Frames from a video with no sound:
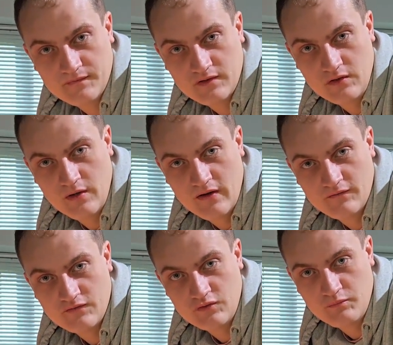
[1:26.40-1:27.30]
you have
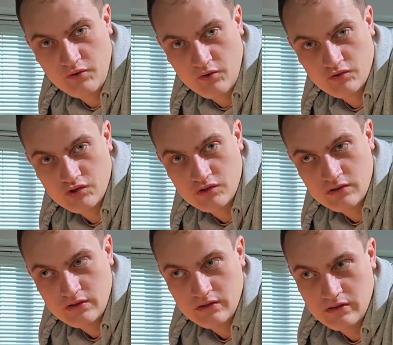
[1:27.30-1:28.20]
to push
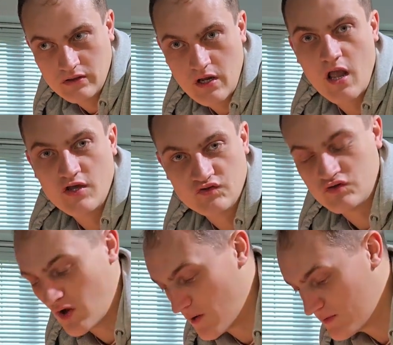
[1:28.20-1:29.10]
a
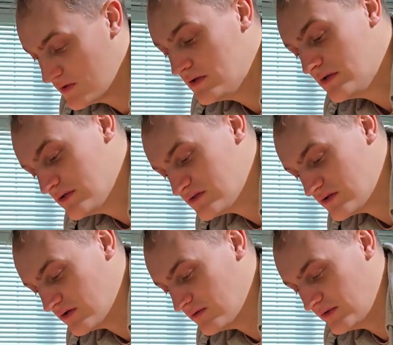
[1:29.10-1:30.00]
stop.
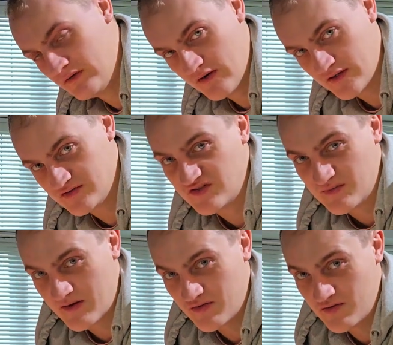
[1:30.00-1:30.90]
So he reckons it's
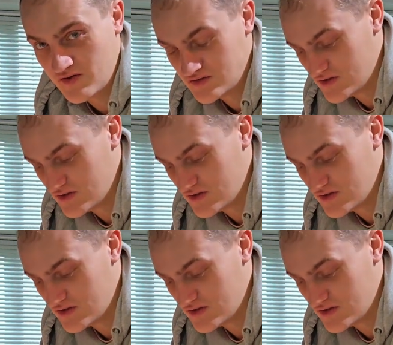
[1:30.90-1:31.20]
about 30